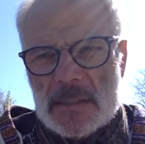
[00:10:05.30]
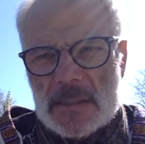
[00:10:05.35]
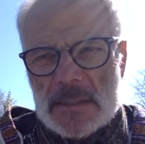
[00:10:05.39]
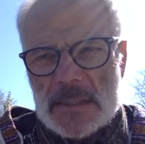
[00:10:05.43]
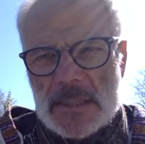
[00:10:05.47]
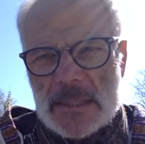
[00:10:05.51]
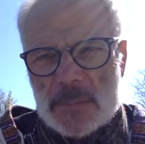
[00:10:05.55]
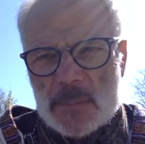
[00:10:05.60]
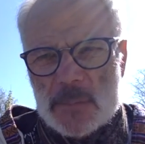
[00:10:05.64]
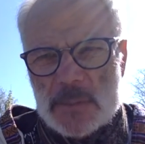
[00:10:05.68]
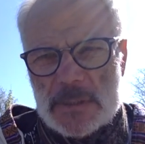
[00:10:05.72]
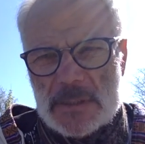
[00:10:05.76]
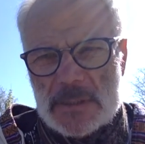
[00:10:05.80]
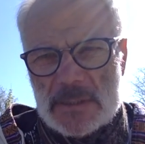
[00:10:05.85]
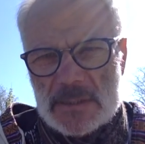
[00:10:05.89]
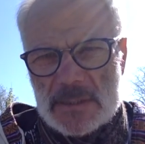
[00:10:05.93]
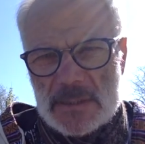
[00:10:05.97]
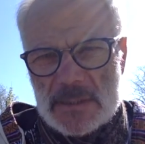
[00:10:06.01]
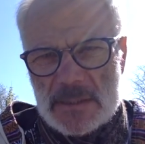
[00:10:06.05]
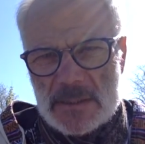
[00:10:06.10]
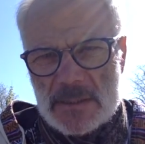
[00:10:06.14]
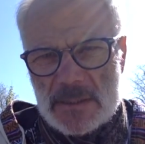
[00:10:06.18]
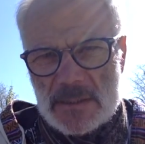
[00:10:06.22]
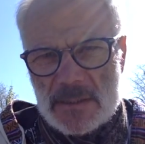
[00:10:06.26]
can we
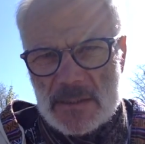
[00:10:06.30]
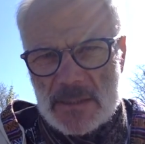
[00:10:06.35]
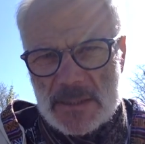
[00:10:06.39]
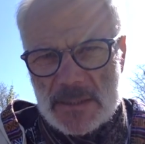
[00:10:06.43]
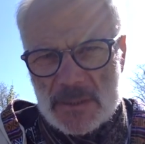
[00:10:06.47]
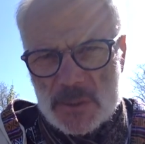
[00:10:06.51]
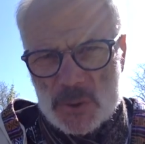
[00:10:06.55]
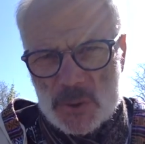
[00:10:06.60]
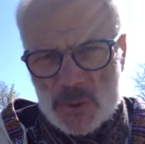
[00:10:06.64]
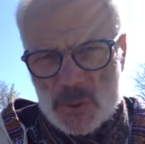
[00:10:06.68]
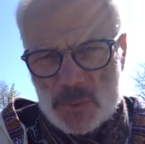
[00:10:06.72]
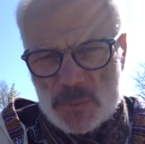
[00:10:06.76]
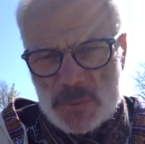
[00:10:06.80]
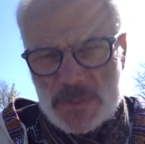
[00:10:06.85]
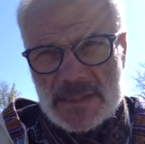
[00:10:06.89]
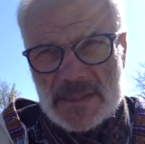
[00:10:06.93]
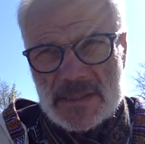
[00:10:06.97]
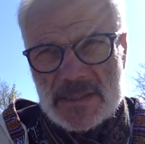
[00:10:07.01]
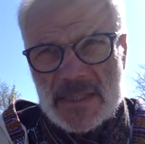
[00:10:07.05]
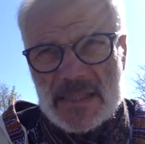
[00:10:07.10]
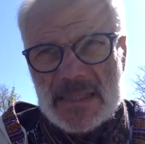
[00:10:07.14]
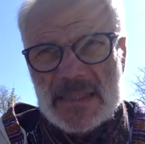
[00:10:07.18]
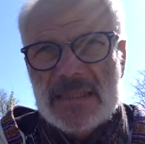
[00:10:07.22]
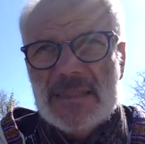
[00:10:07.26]
still, and should we
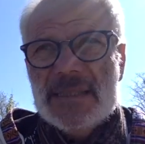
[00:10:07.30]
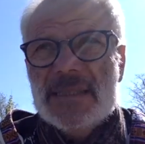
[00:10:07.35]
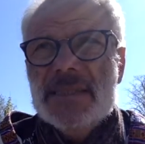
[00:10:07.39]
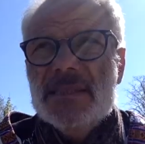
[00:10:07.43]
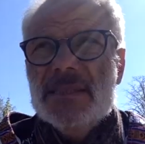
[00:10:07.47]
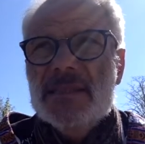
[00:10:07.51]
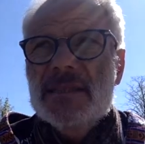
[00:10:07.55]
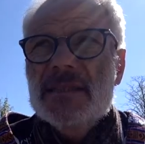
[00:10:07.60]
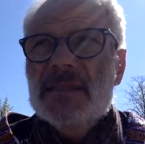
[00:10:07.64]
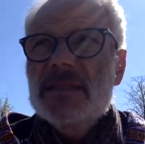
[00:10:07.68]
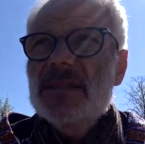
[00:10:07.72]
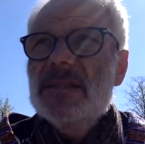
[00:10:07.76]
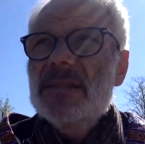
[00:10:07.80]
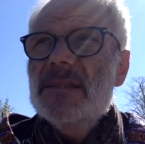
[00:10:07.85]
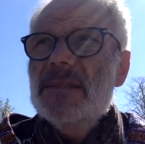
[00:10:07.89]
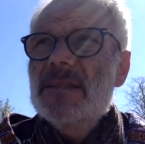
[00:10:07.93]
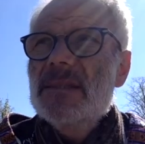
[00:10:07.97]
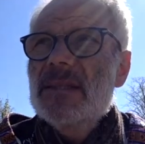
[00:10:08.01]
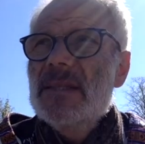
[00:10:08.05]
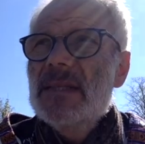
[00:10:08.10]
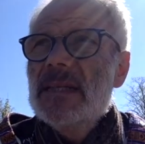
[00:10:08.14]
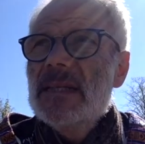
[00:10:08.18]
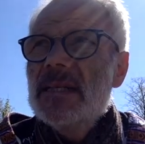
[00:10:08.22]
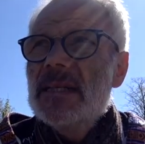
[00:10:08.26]
say still,
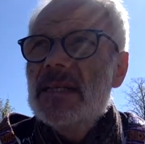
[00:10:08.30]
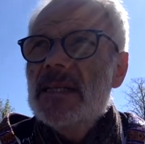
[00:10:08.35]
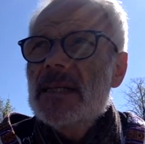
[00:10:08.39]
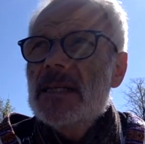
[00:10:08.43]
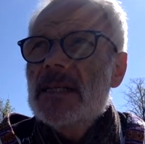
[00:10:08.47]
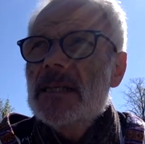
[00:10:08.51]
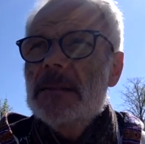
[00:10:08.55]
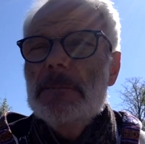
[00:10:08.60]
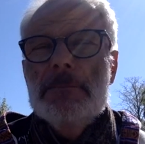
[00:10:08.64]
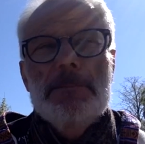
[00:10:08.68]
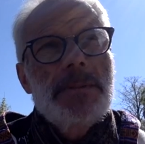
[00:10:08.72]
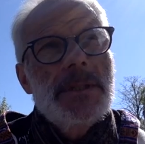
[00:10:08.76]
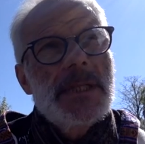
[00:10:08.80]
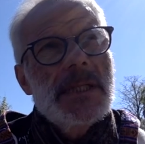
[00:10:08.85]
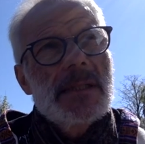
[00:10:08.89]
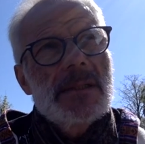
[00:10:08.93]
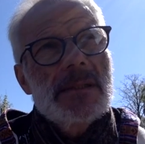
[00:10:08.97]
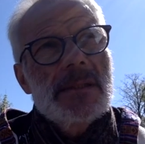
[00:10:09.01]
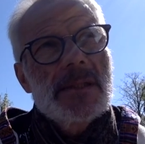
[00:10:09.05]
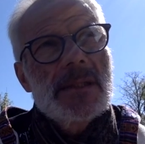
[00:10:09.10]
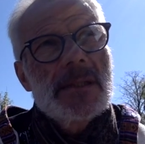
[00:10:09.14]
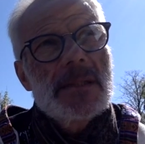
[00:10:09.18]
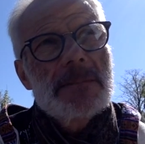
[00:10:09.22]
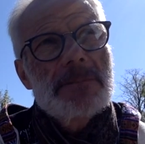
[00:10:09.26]
an
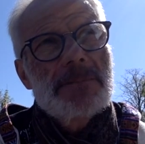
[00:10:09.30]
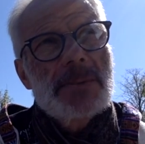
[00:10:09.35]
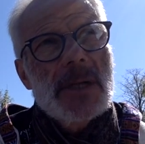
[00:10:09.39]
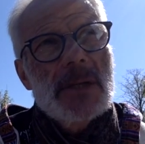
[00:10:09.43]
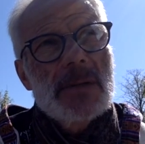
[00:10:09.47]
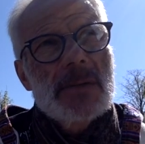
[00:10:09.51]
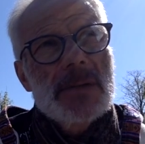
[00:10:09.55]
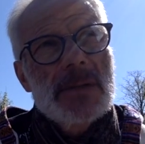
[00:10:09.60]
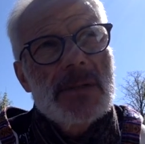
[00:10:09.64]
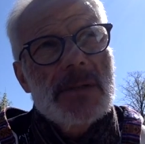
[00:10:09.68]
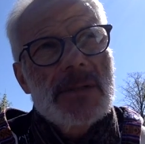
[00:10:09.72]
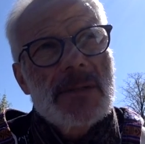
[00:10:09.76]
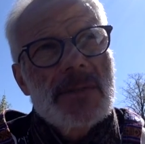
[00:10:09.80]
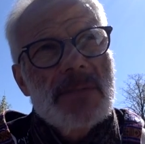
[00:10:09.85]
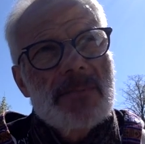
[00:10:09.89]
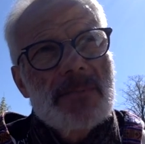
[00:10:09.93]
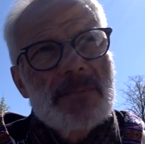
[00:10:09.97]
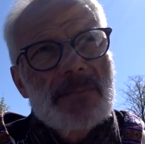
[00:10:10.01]
imperial power?